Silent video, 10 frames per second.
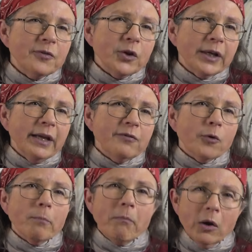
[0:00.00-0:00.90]
of looking
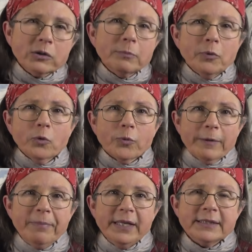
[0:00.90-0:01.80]
for multiple
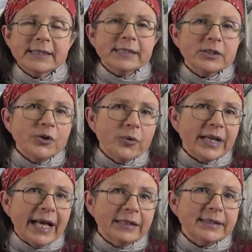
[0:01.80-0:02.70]
repeats, this new
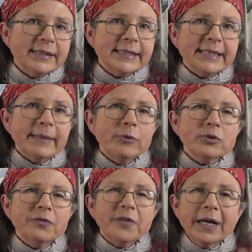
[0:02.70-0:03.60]
analysis is able
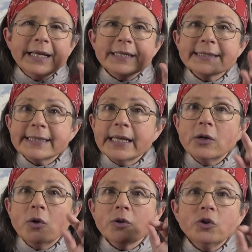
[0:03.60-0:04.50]
to find a single